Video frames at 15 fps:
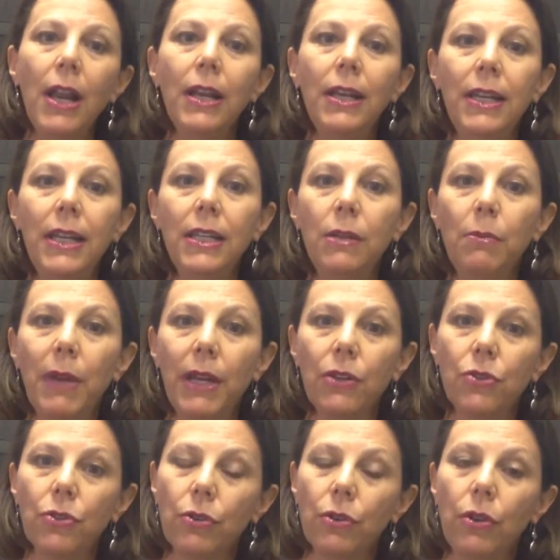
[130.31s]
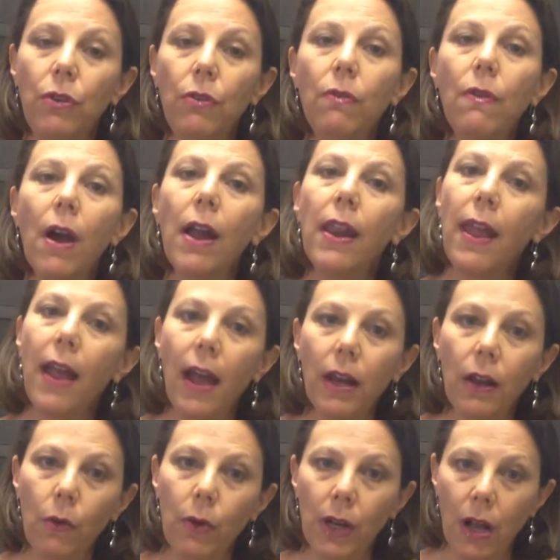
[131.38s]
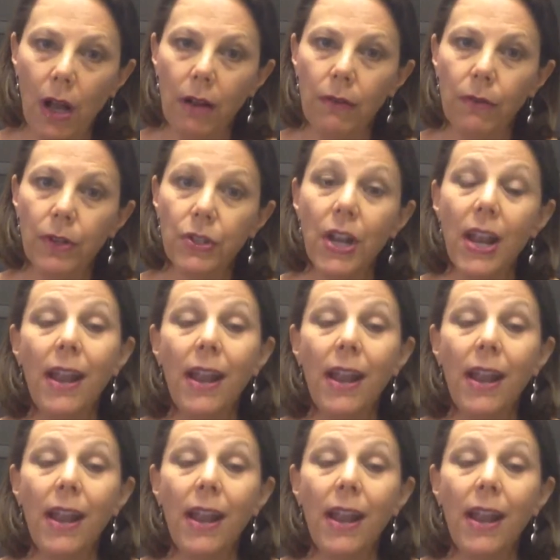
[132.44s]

need to make sure you've got adequate coverage,